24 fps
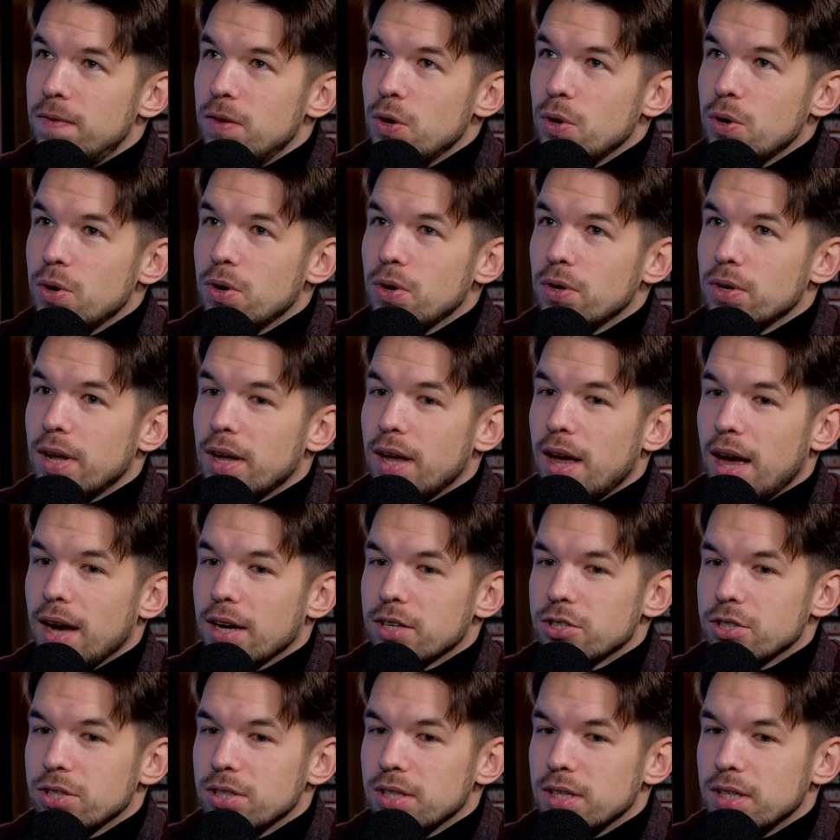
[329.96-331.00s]
you could
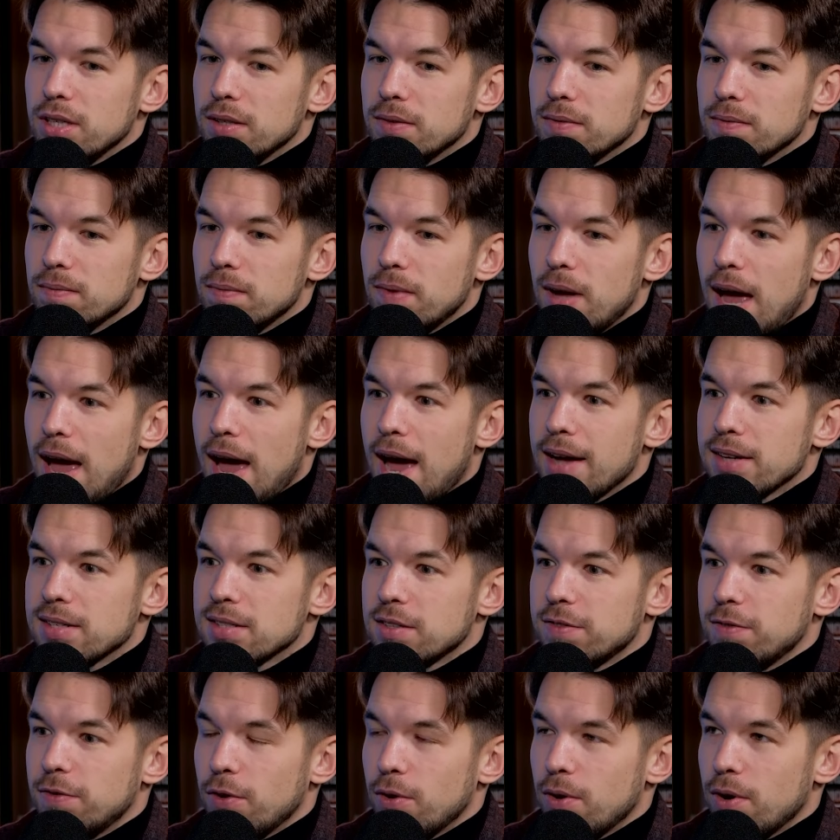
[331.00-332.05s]
actually
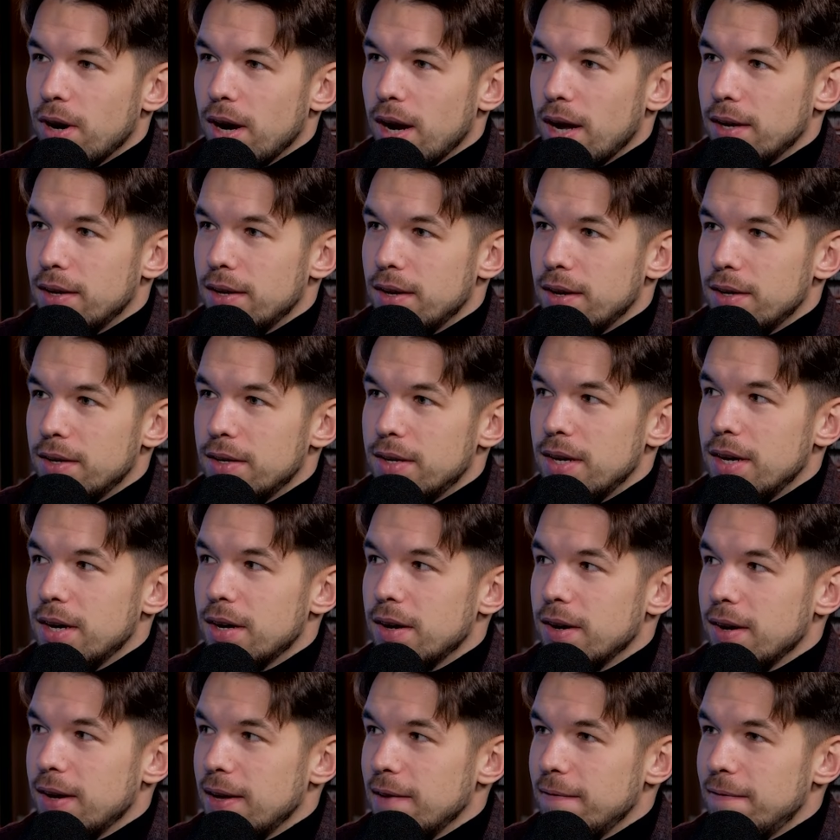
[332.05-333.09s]
ask for a
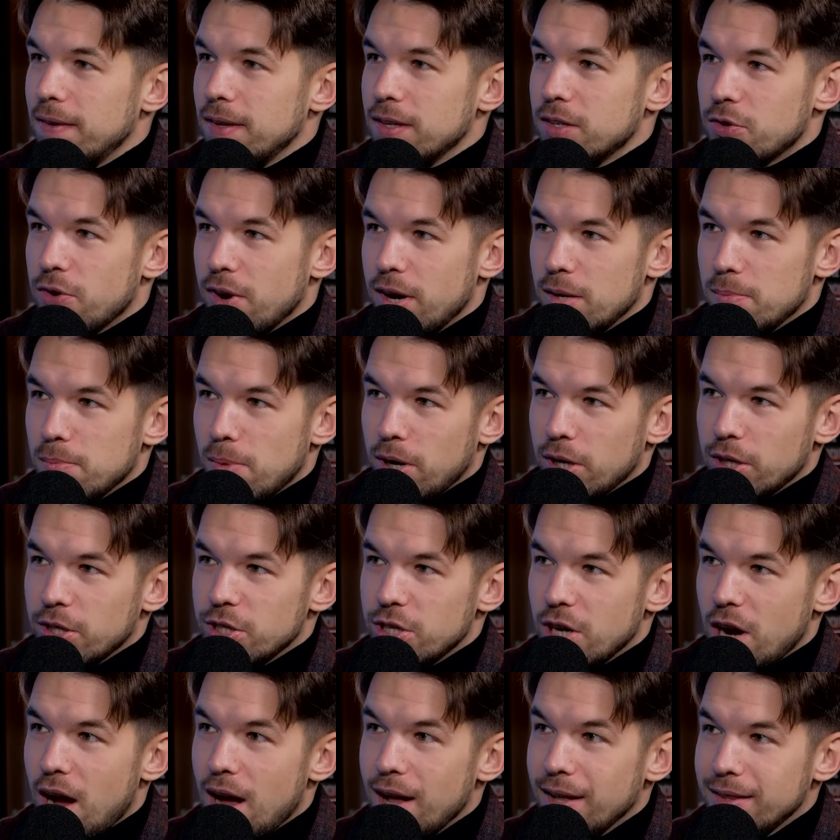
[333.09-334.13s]
Nadir Hifi trademark
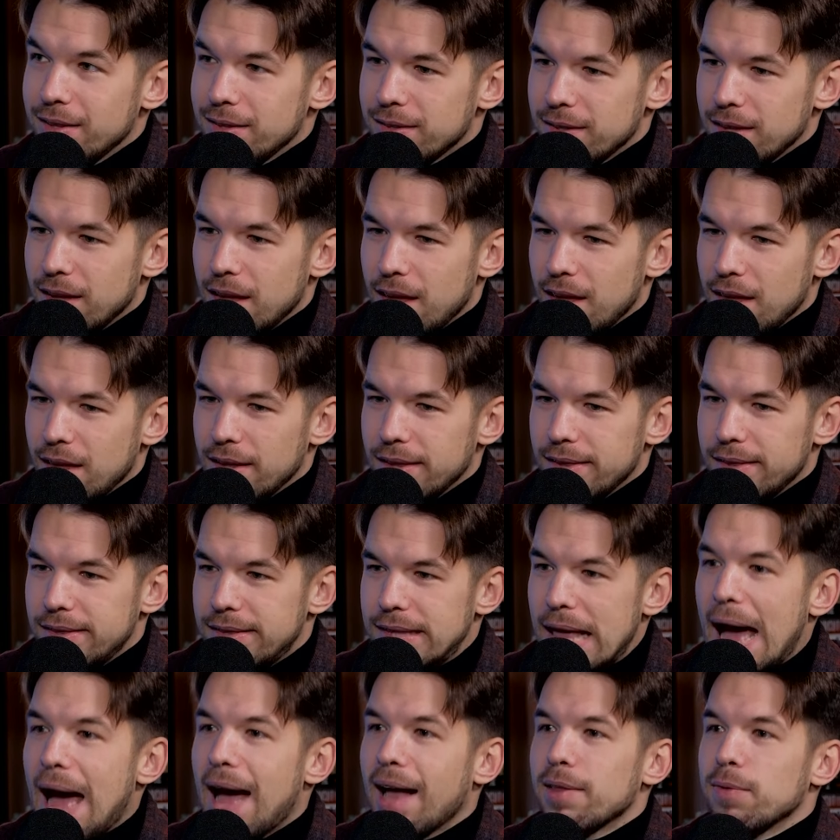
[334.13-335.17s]
shot,
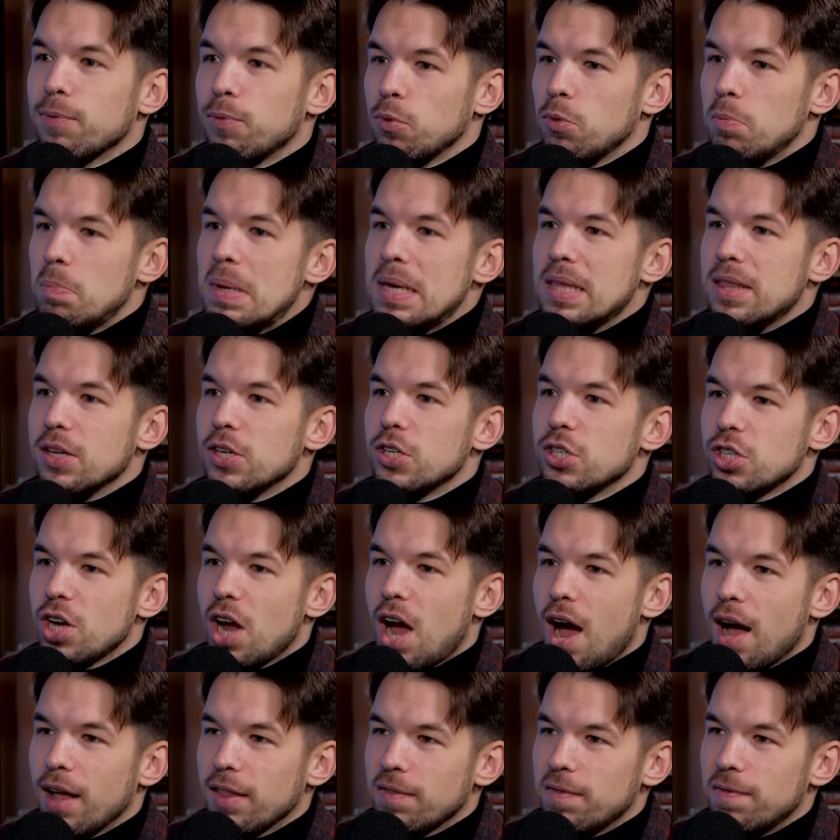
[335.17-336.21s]
that would be the
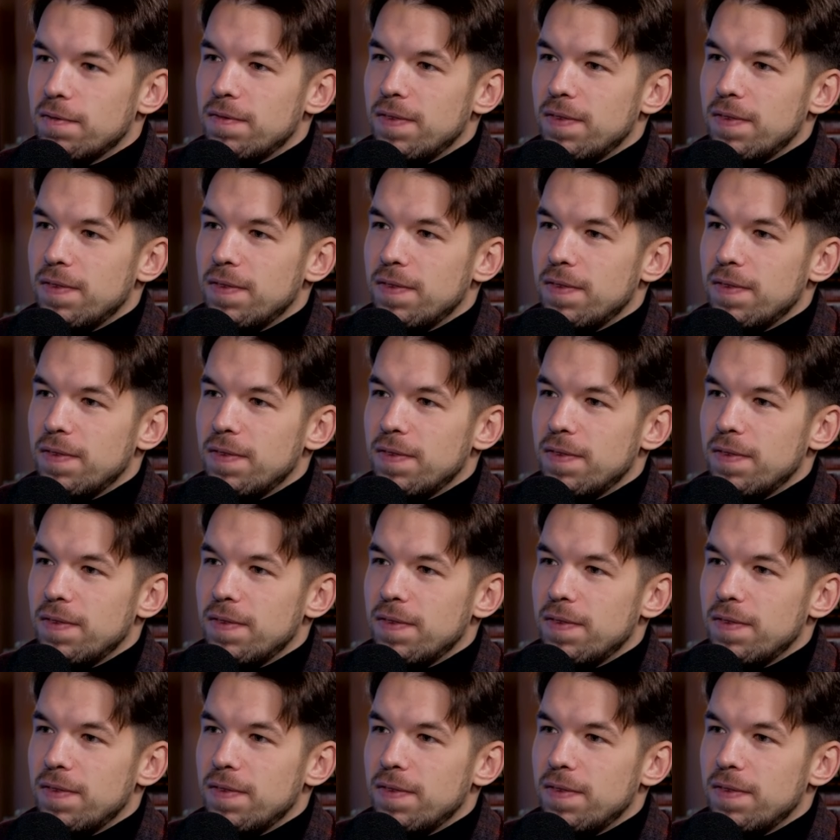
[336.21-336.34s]
shot.